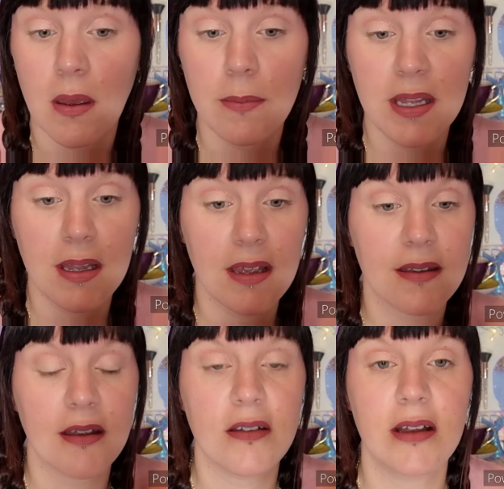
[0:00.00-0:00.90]
I mean, that
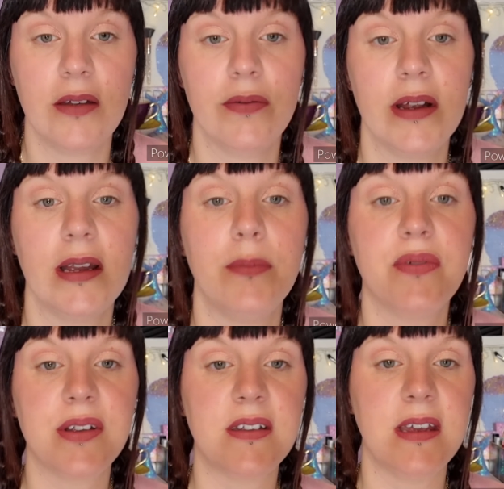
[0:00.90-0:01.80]
is actually a really
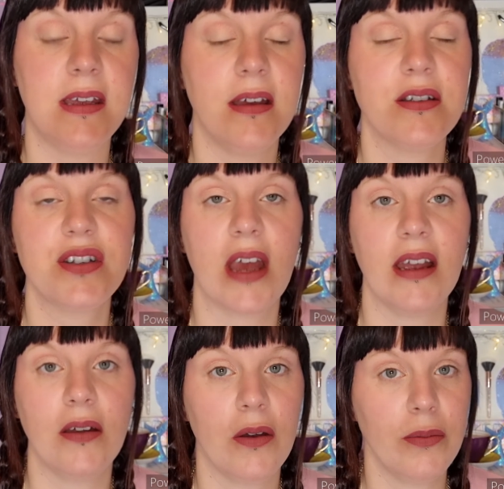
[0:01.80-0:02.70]
pretty
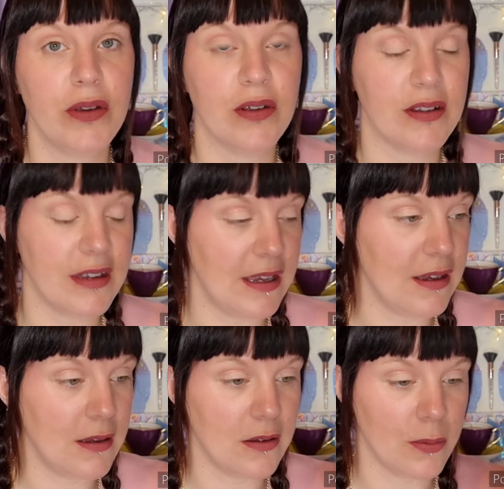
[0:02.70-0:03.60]
shade. I hope you can see
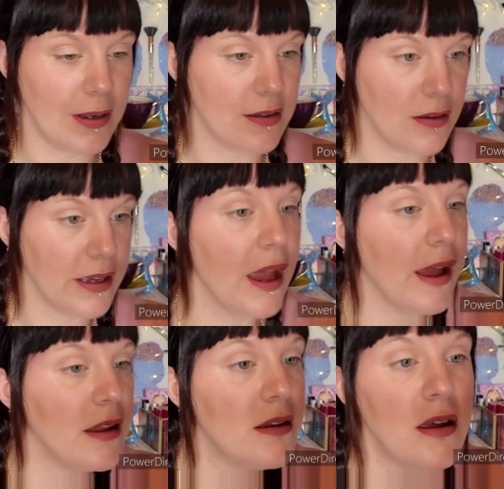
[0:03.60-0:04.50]
it as well as I
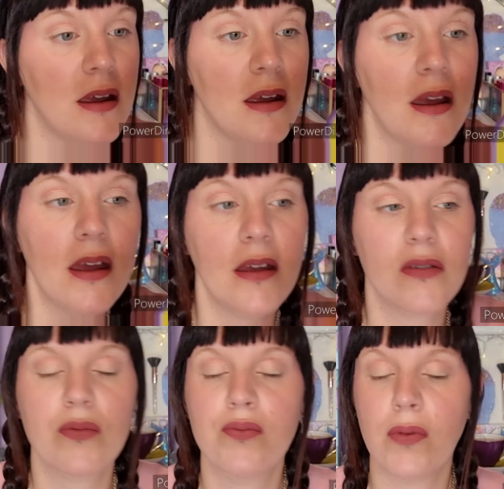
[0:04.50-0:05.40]
can.
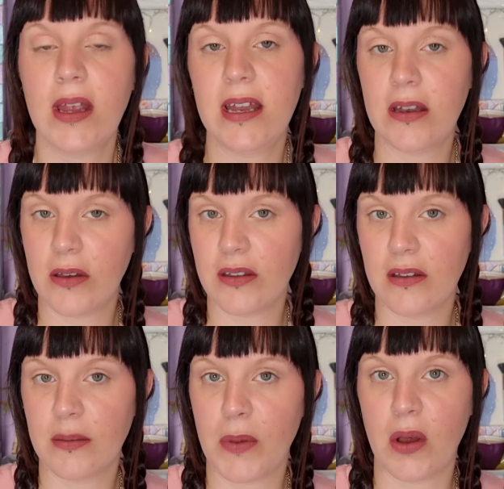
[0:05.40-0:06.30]
It's really nice
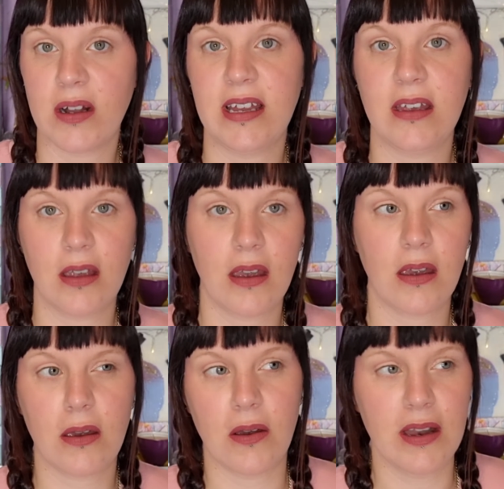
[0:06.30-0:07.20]
and sparkly. It
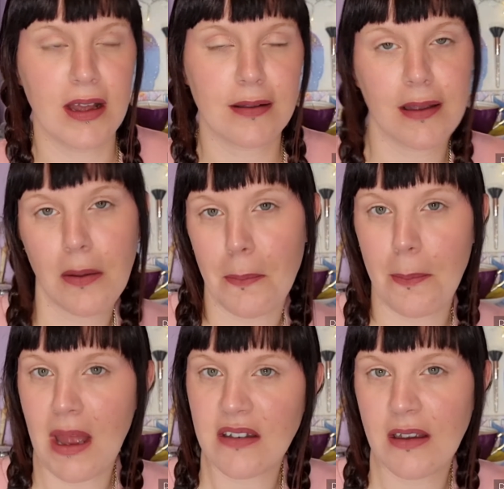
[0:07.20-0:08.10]
kind of has like a
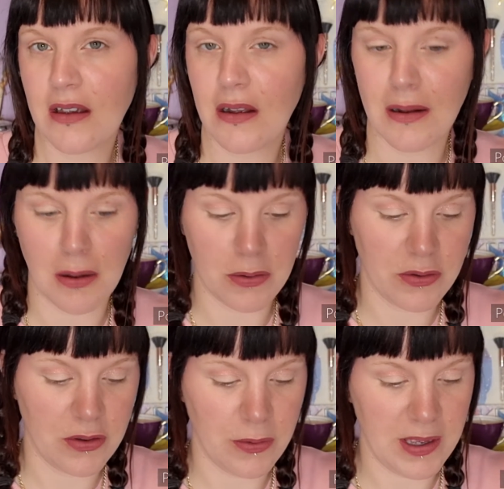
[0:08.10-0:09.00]
magic glow
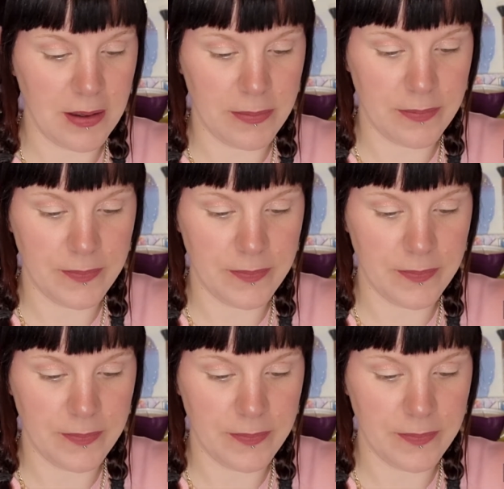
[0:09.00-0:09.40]
to it.